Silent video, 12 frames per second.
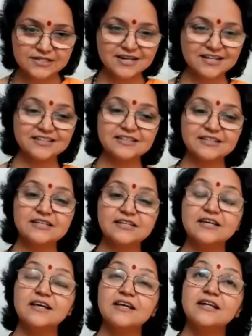
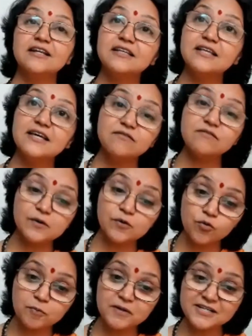Shanti, Deva
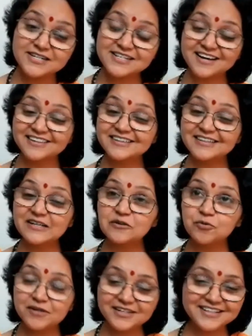Kopa Shanti,
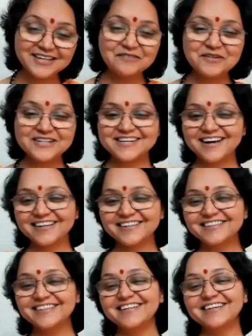Kula Deva
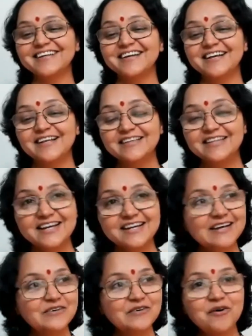Shanti, there
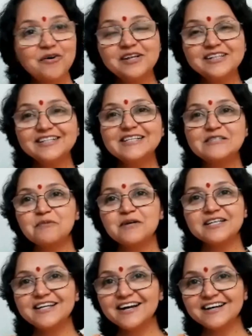are all these
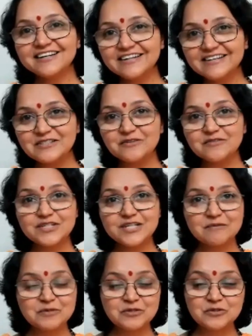pariharas of
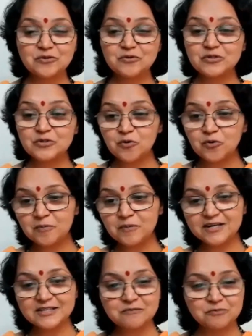gemstones,
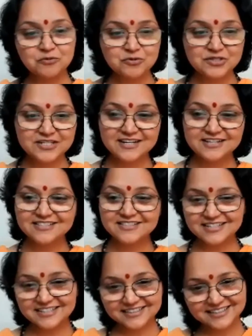homas, pujas,
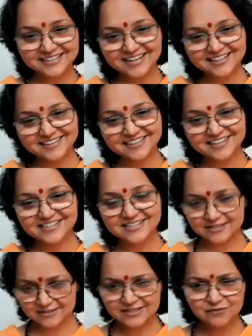
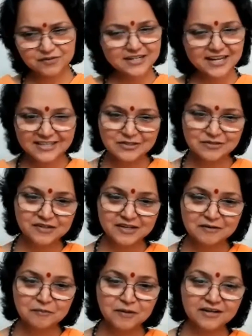tirthayatras, different kinds of
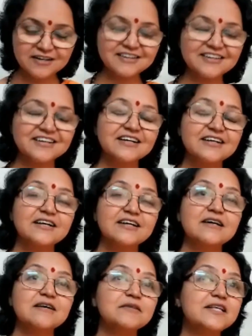karma.
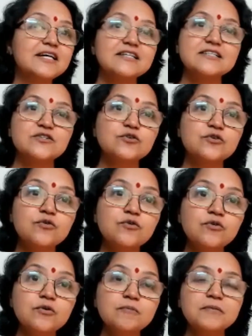There is
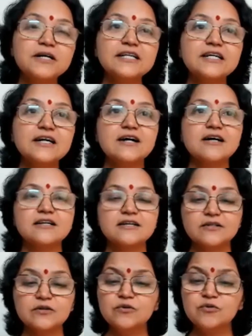no
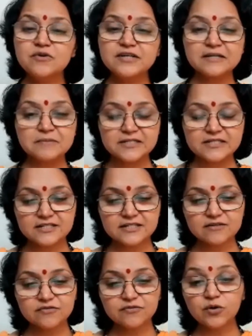parihara, no
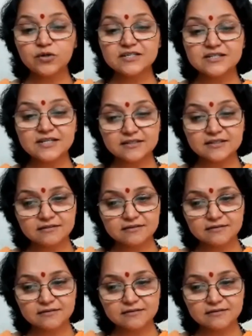remedy for death.